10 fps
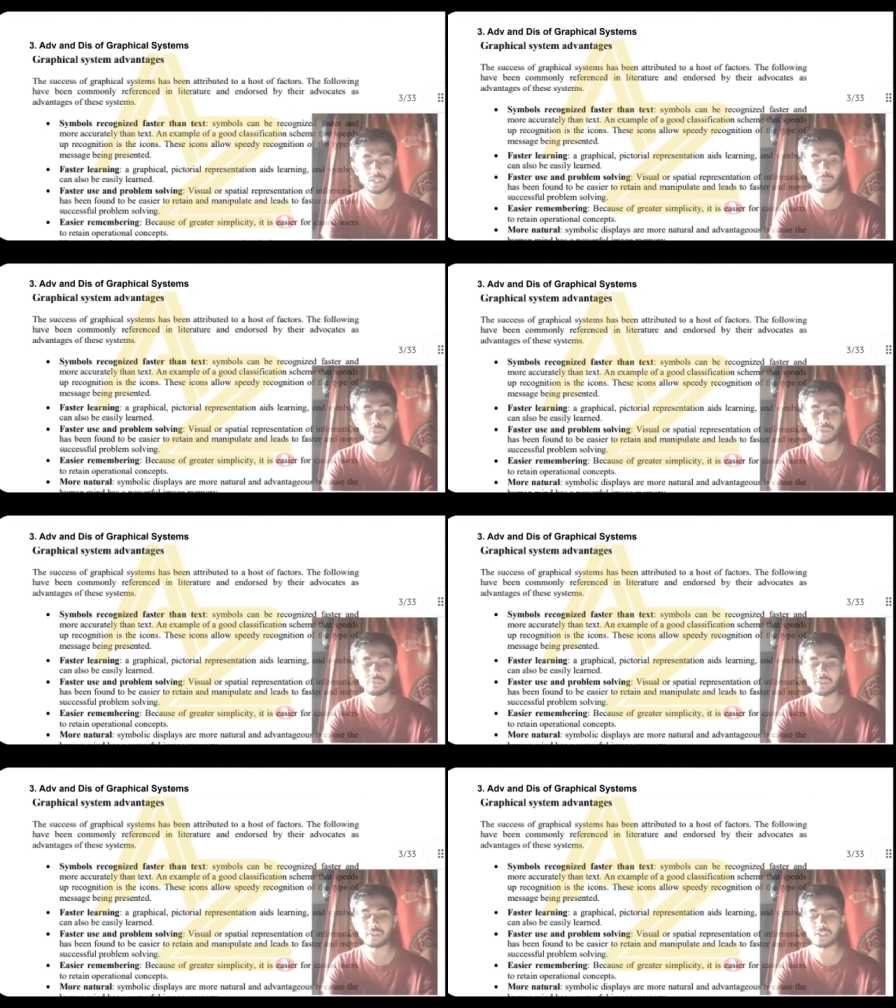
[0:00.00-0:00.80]
Moving on,
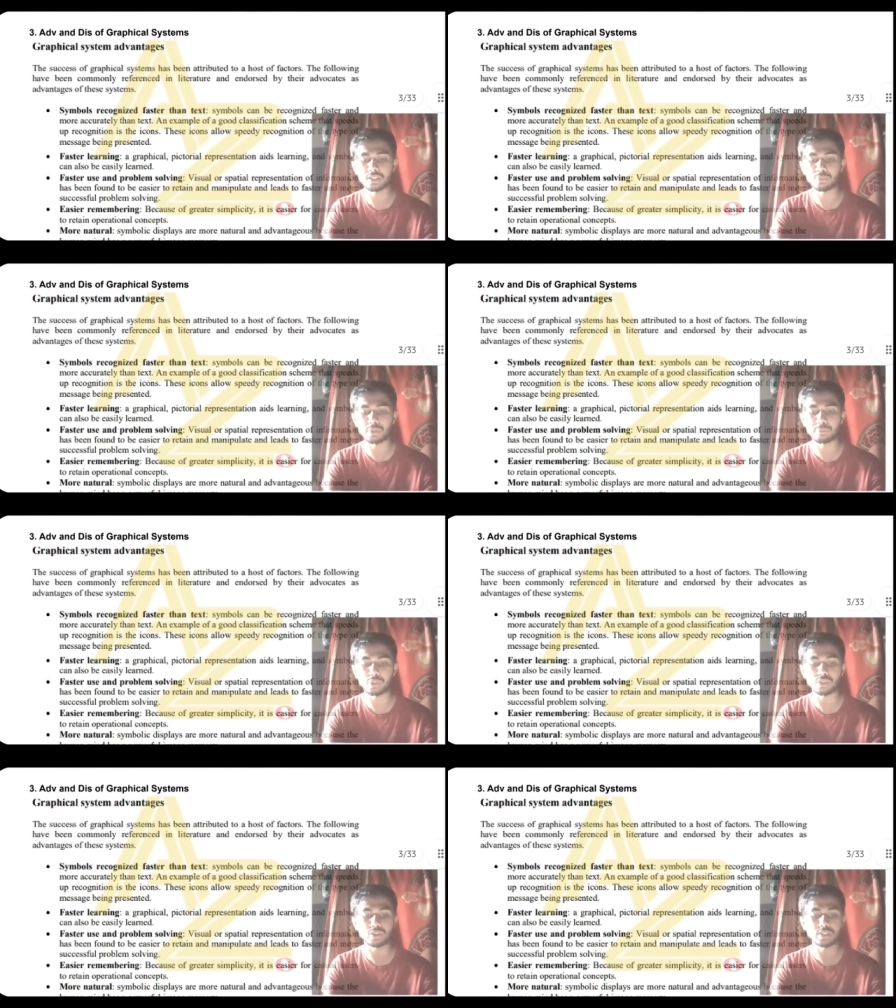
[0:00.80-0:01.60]
we have the third super
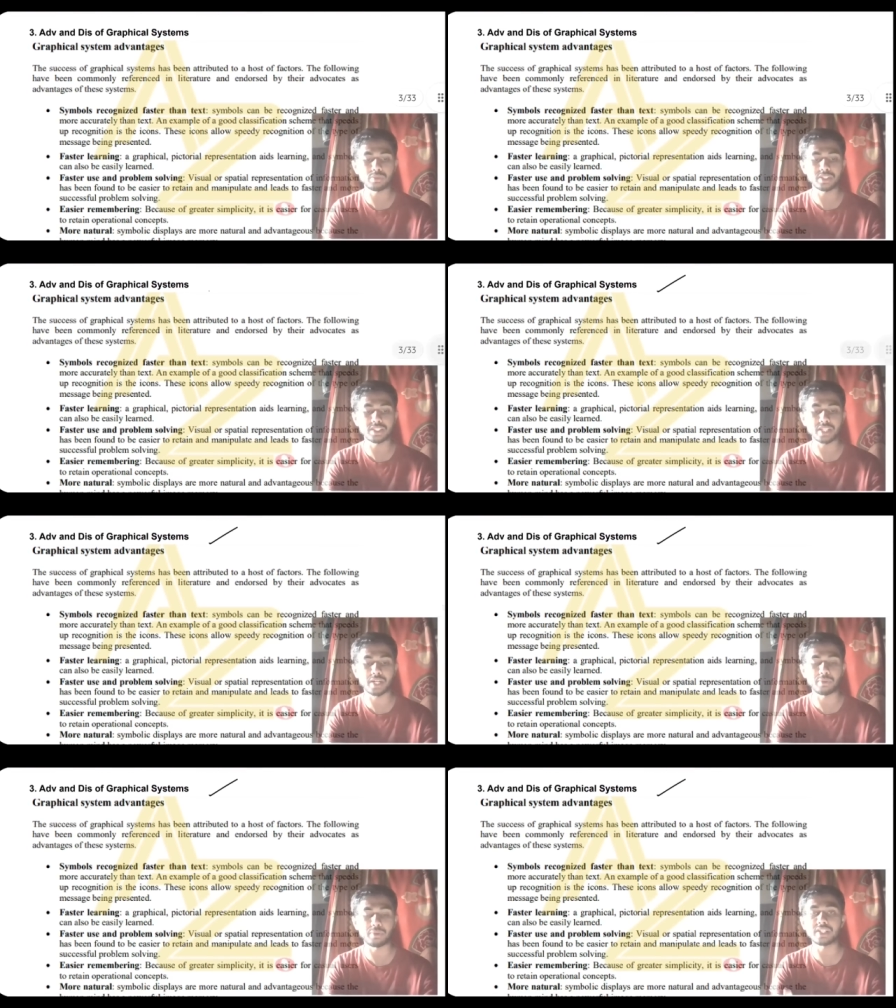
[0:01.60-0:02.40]
important question, which is
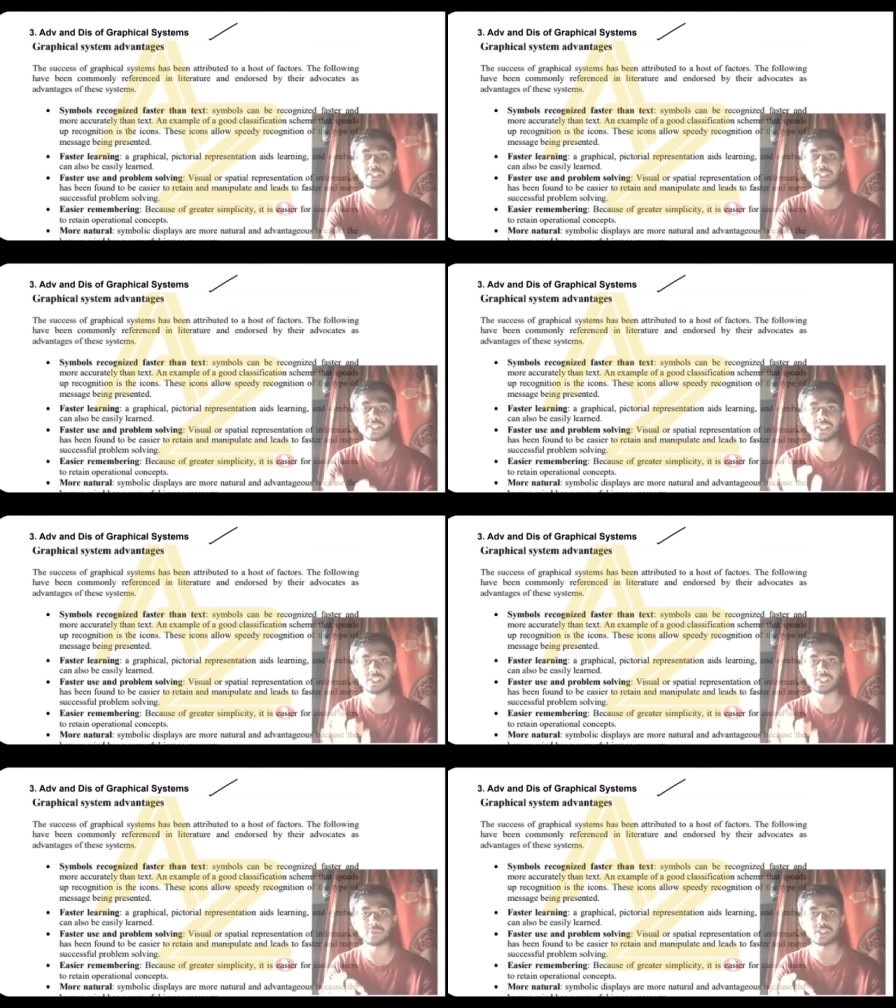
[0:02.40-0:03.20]
advantages and
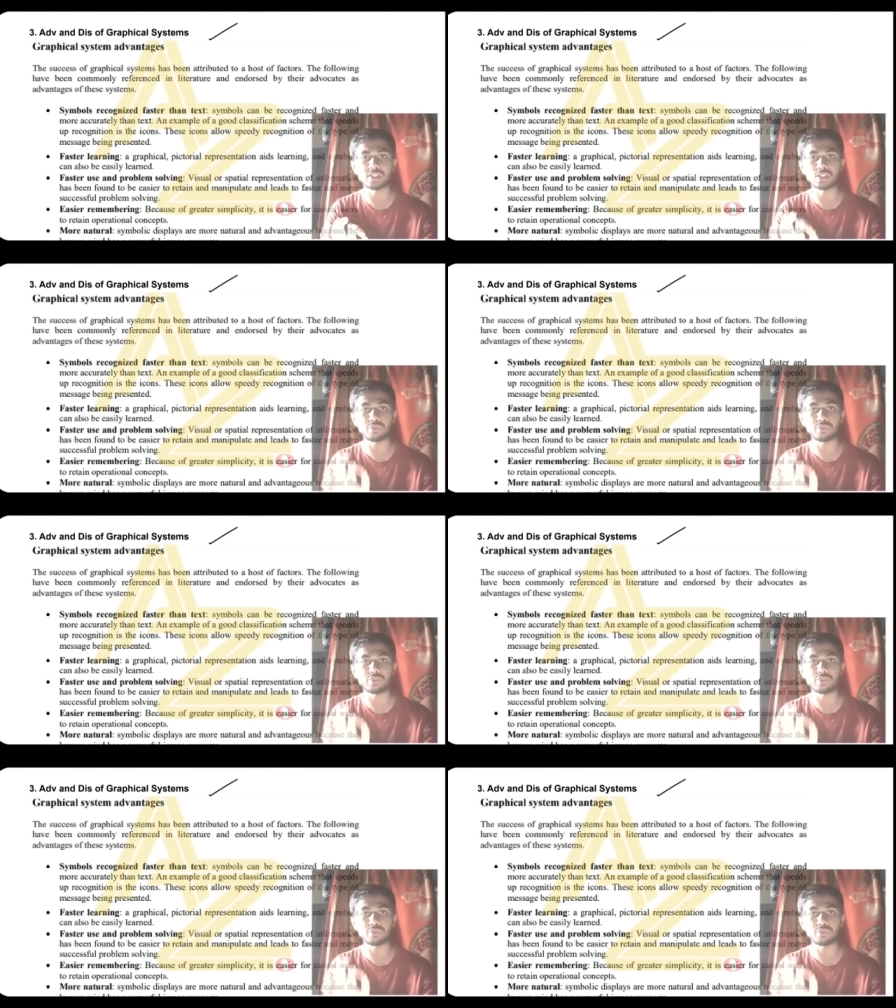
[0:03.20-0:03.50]
disadvantages of